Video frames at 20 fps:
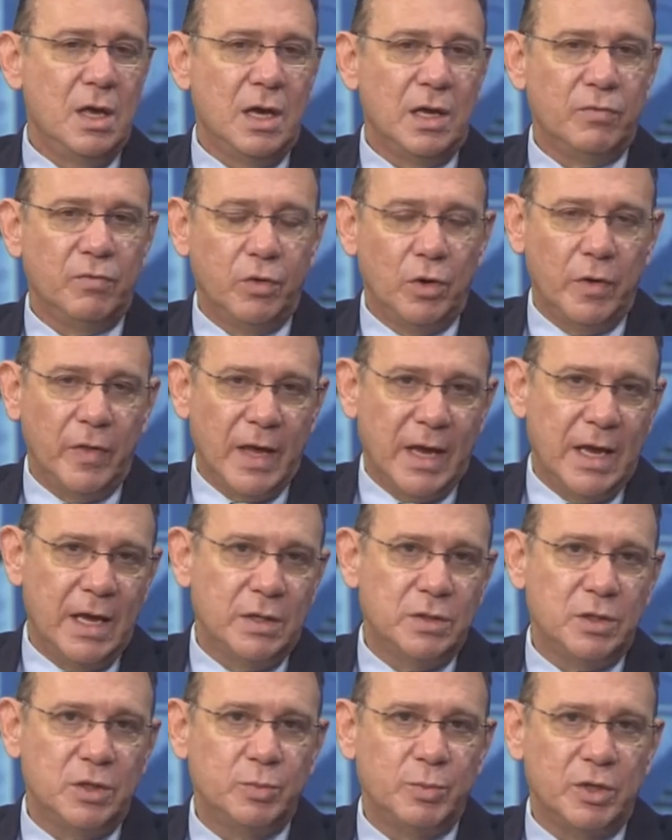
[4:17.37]
At Florida
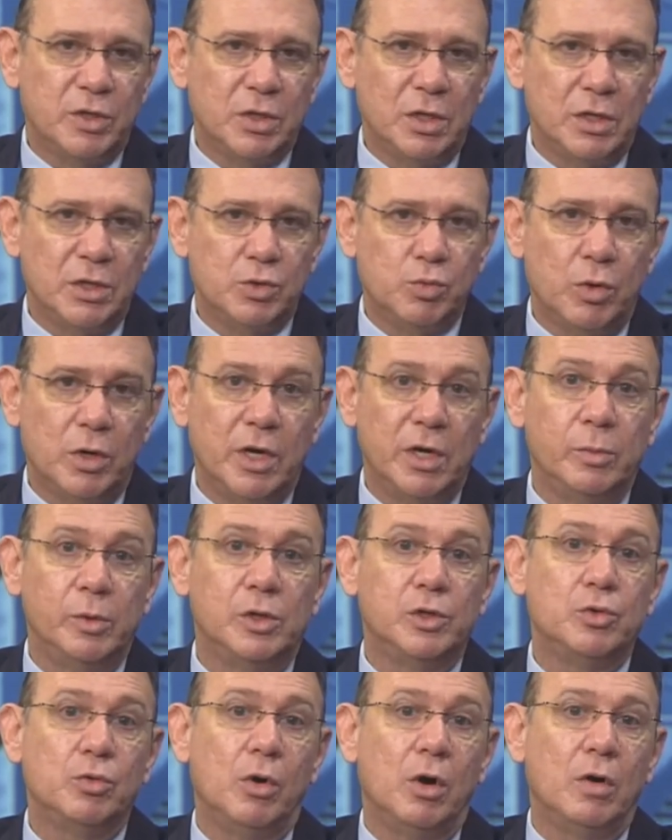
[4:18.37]
Cancer Specialists, we're
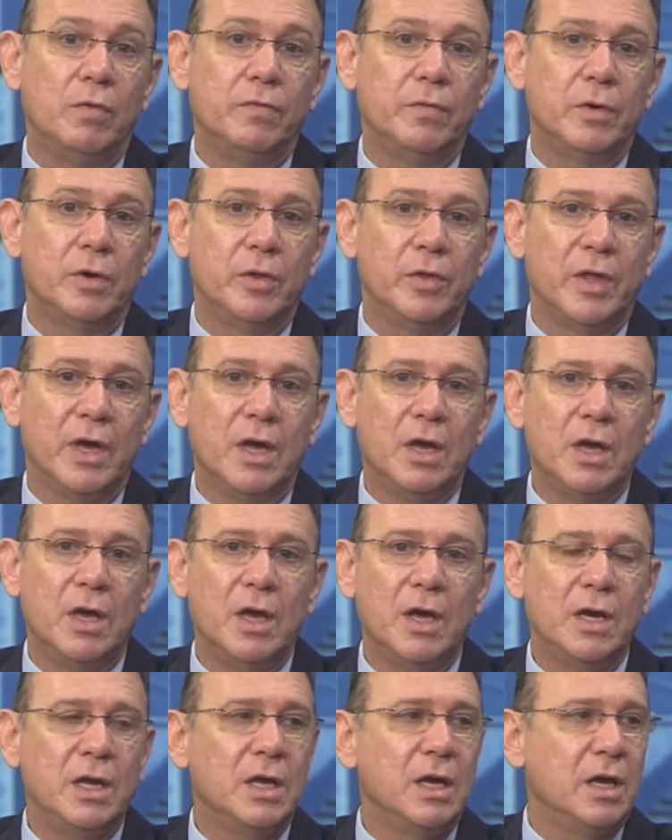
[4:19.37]
able to offer the
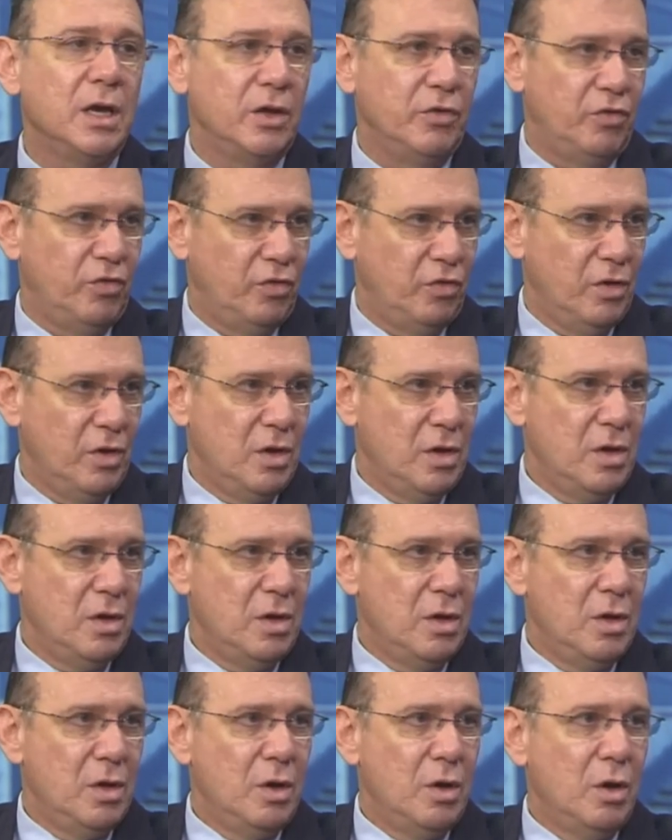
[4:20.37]
cutting edge
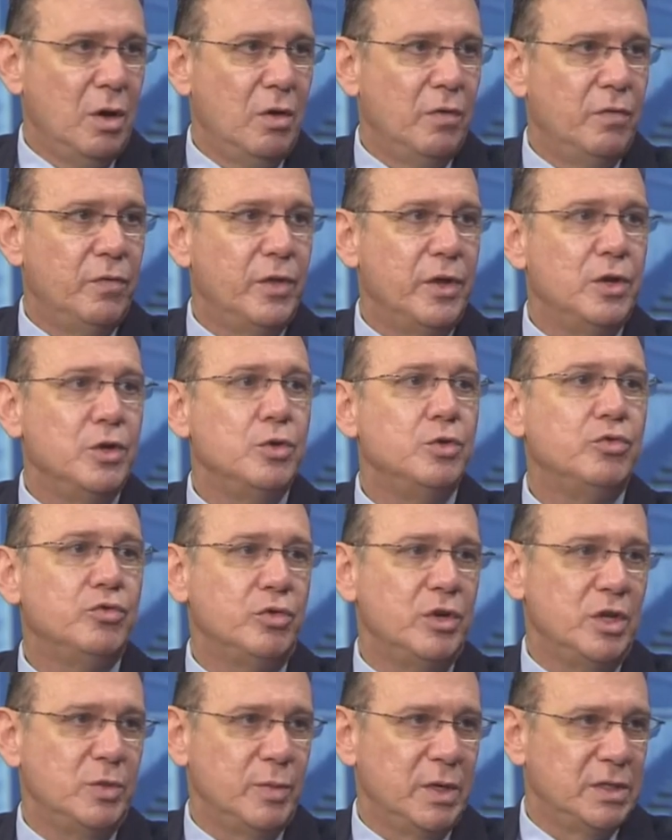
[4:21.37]
of the new
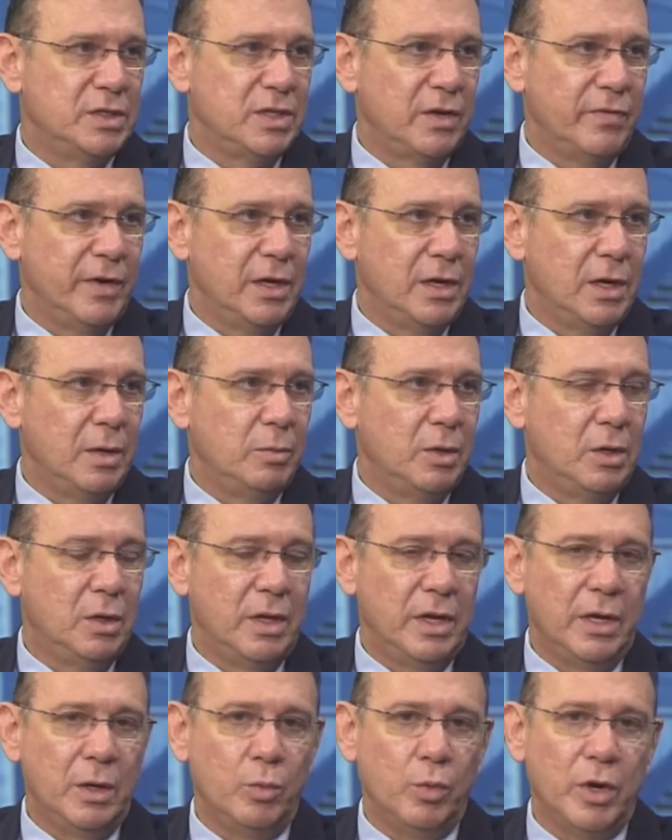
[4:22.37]
treatments
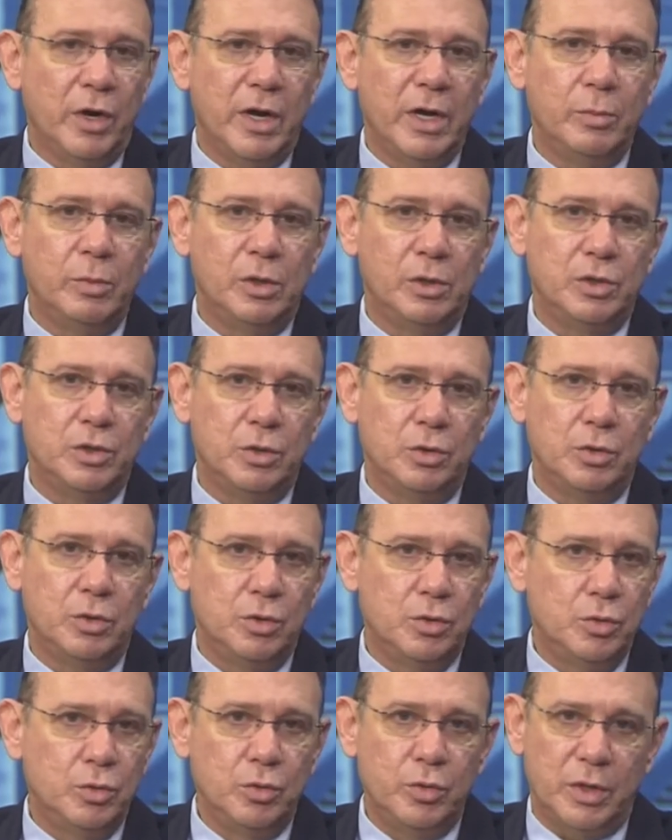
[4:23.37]
available, and we're able to
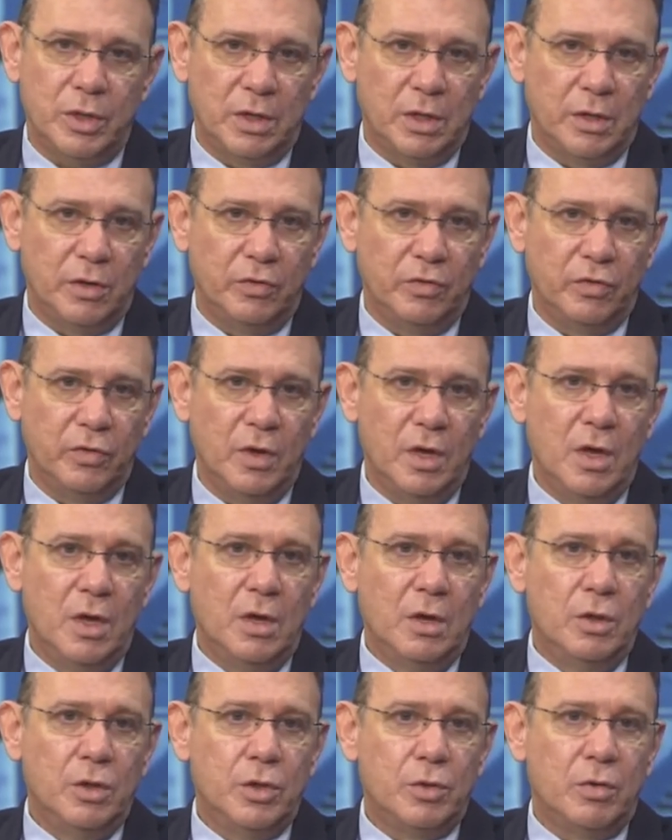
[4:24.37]
do this
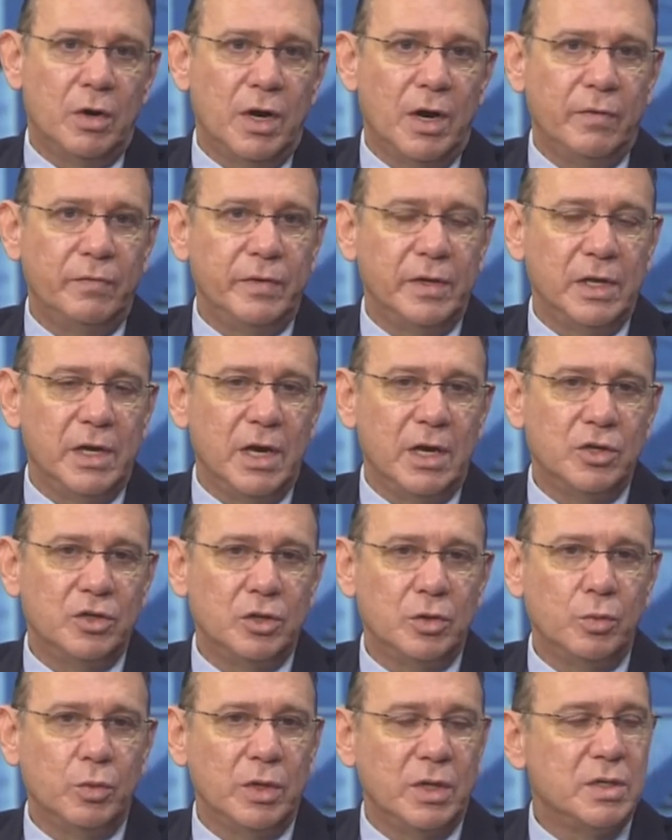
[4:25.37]
through our
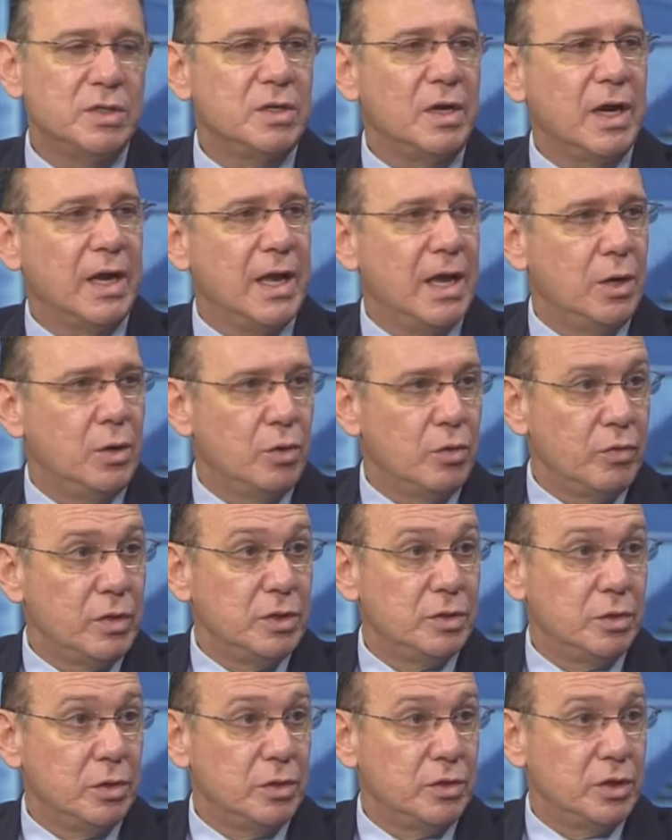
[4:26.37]
affiliation with the Sarah Cannon
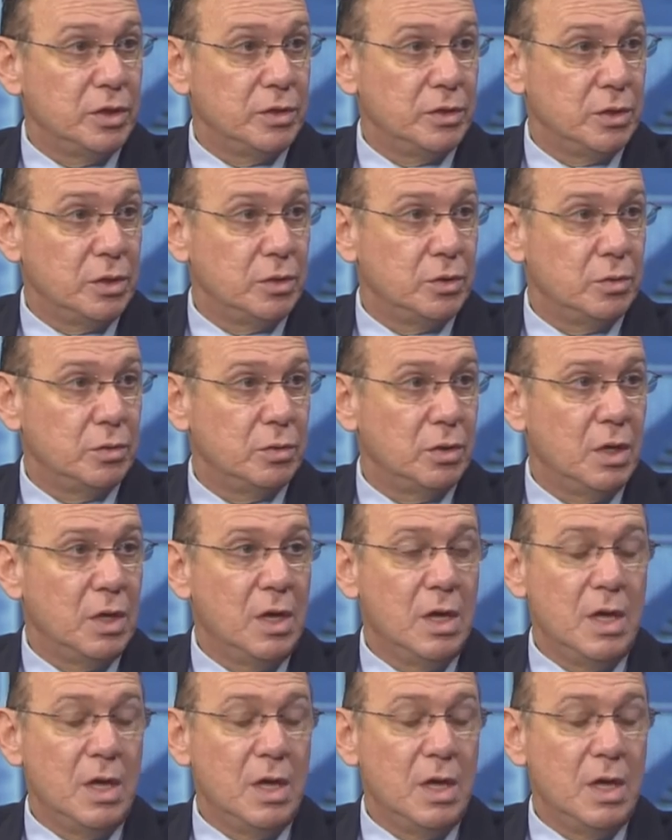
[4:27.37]
Research Institute.